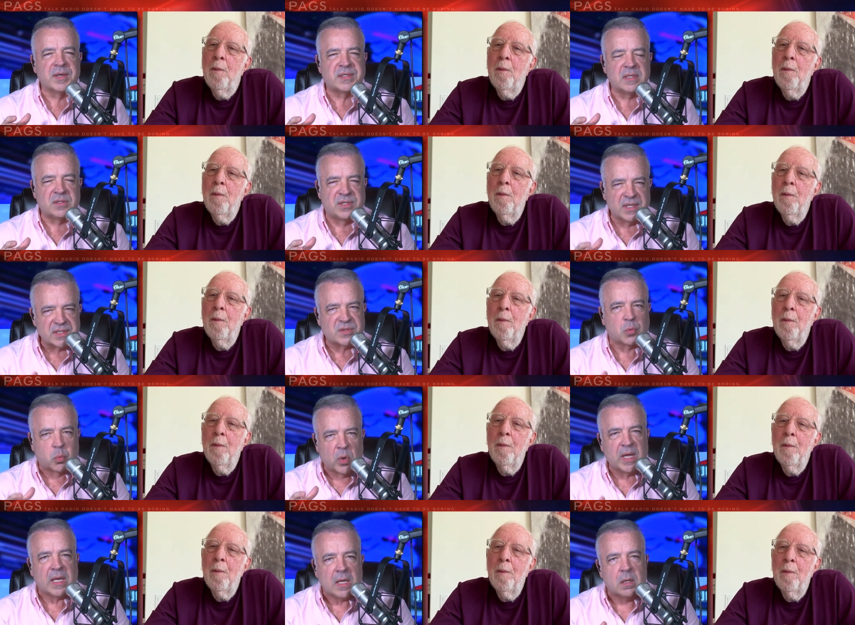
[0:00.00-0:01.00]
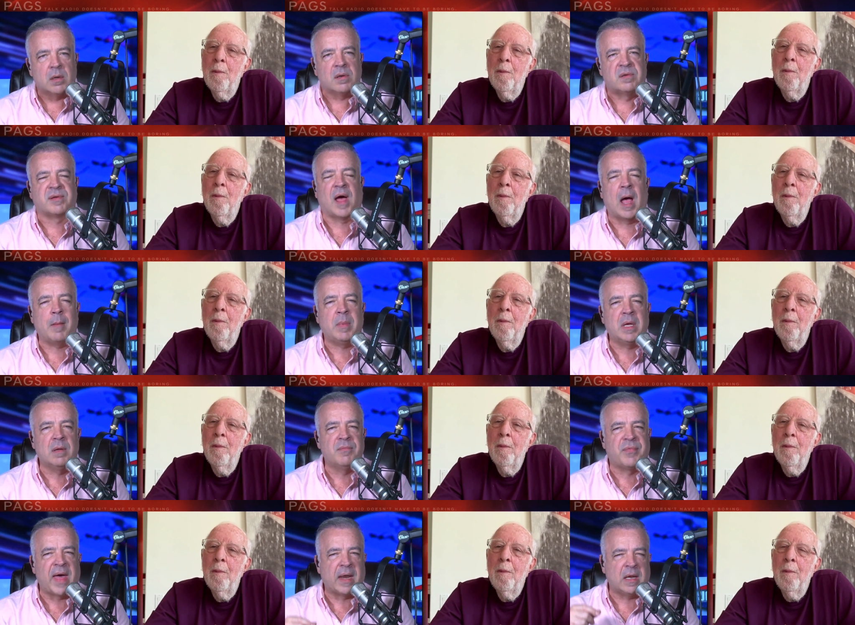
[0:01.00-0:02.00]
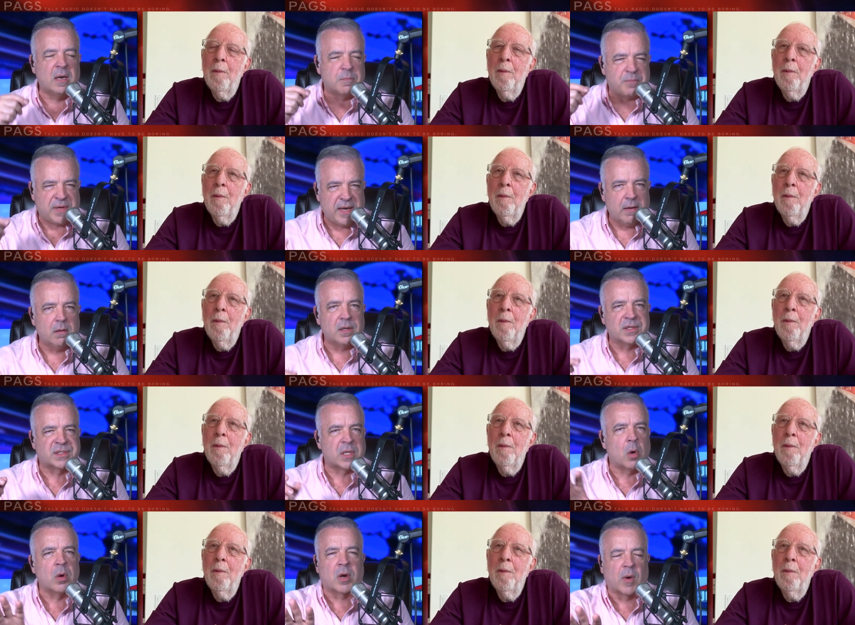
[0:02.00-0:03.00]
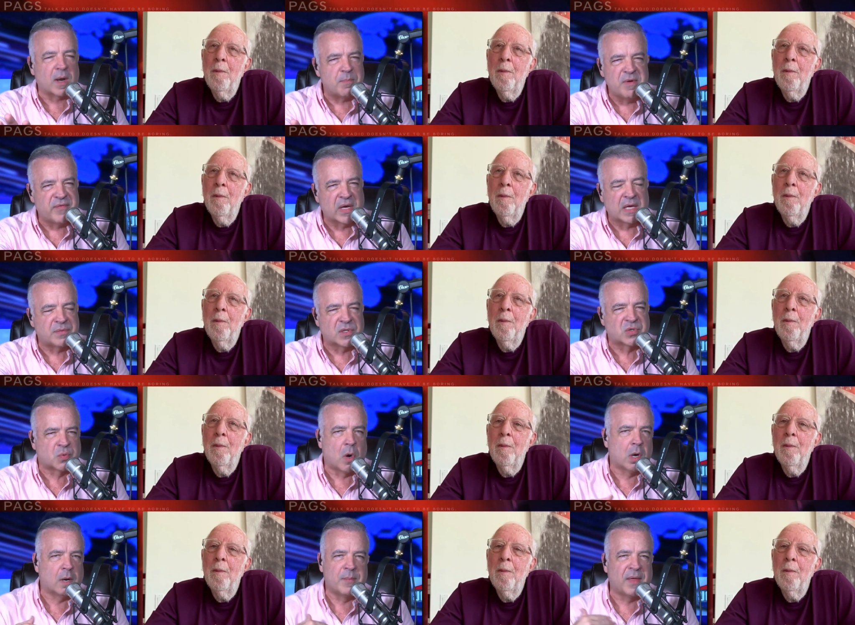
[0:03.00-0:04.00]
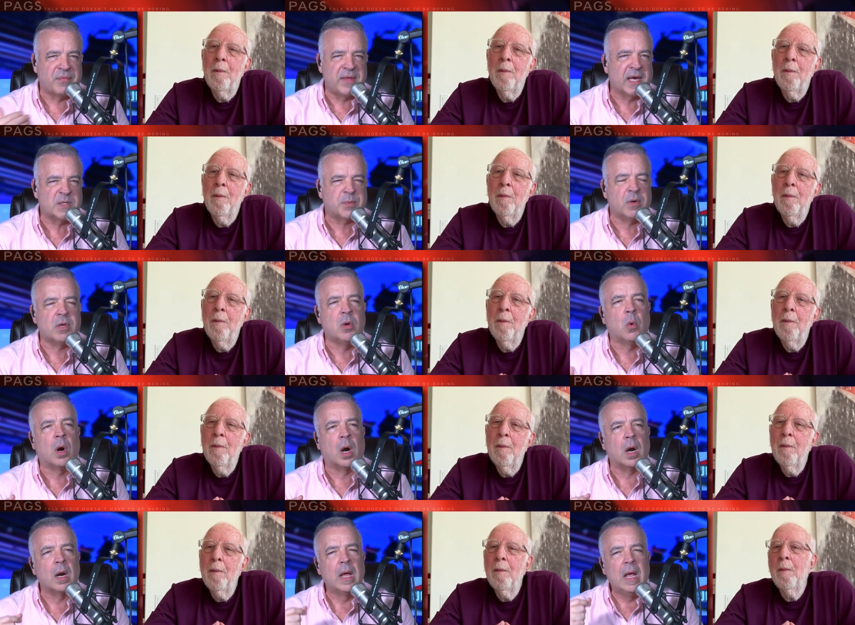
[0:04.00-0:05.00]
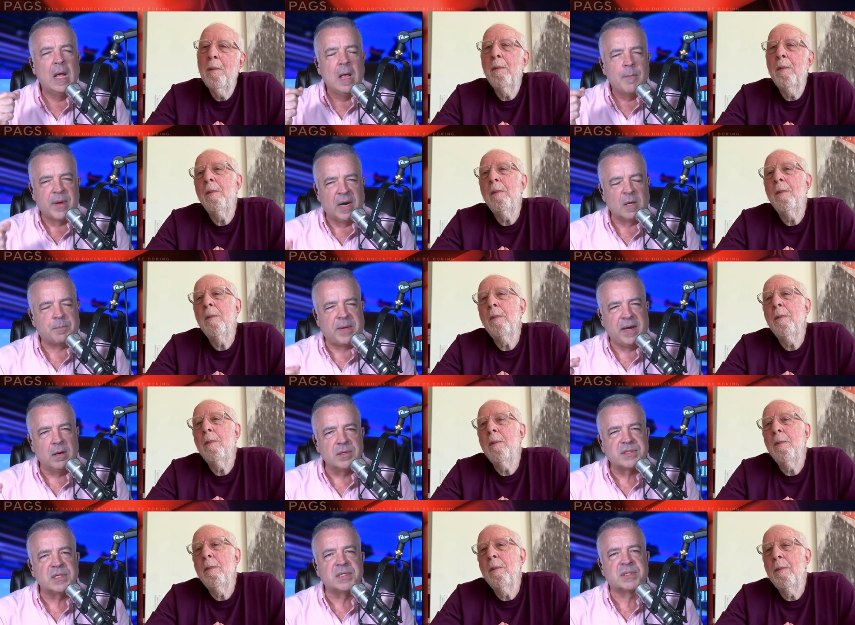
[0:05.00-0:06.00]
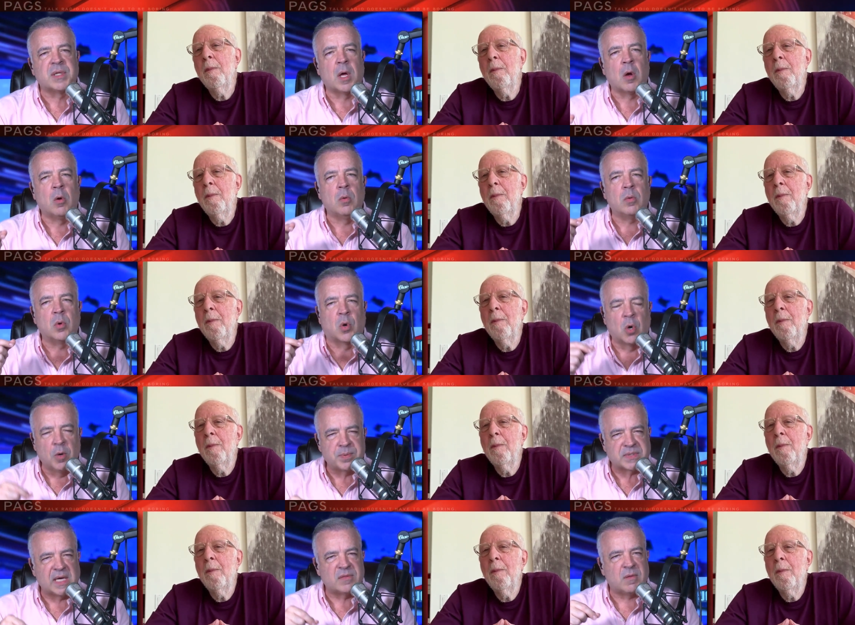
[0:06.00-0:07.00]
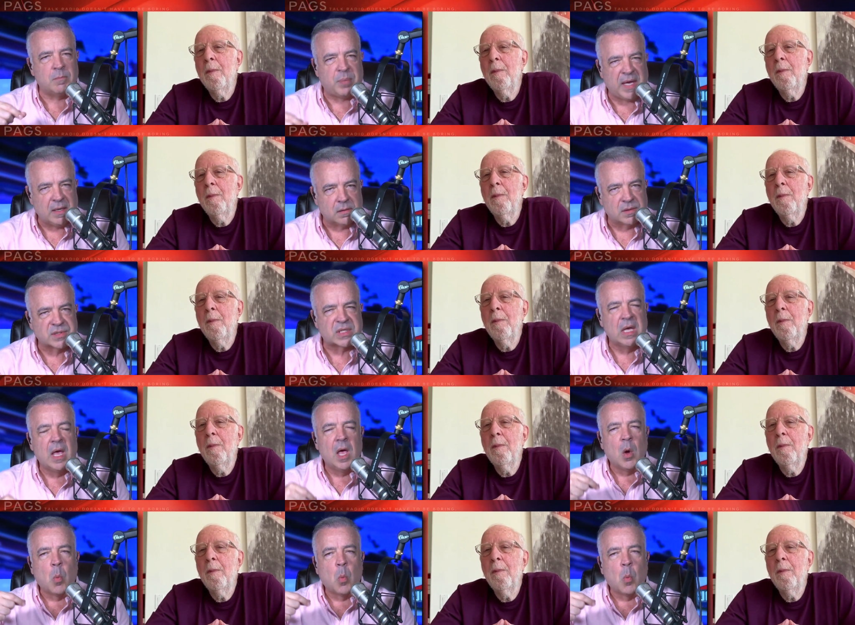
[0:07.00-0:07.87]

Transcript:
Speaker 1: was it just really good timing that it appeared as though, and correct me if I get this wrong, I'm not the expert you are, but it appears as though groups like the Beatles